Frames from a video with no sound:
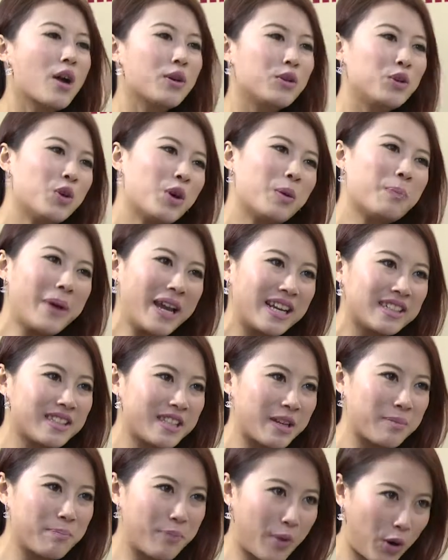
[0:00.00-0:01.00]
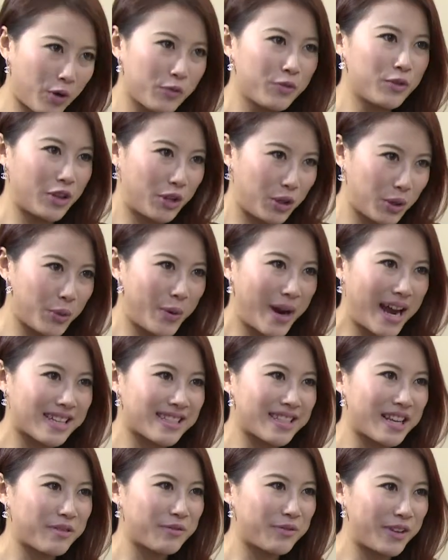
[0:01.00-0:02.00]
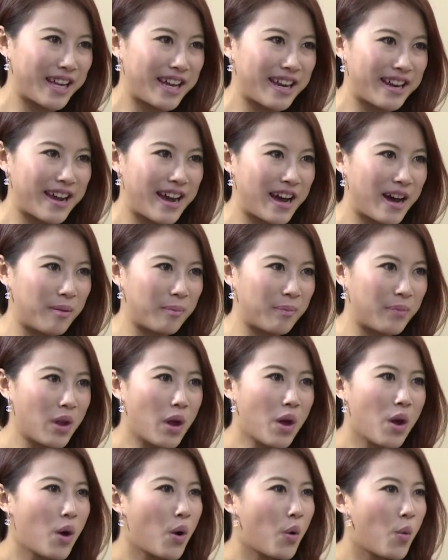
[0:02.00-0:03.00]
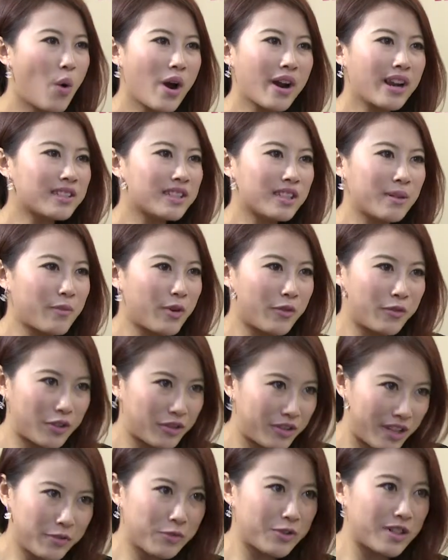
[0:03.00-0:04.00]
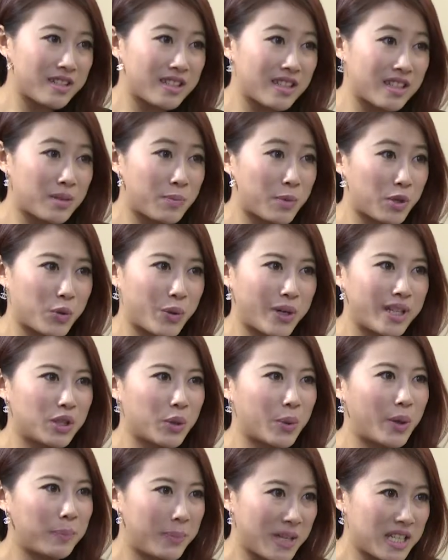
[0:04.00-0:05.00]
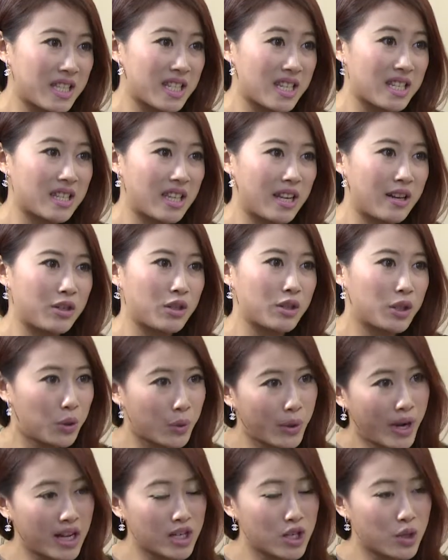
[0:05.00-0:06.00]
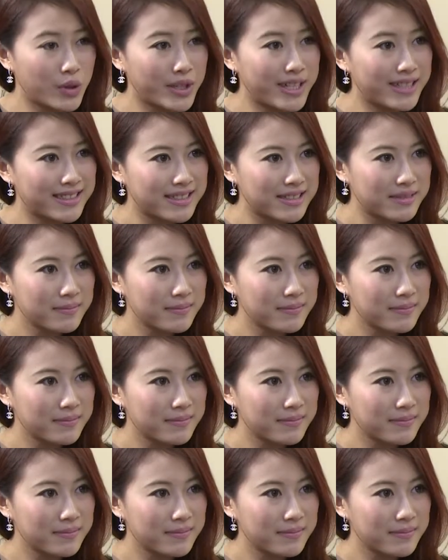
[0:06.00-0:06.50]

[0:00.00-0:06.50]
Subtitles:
You are based in both the US and Vietnam. What are some of the differences between doing business in the two countries?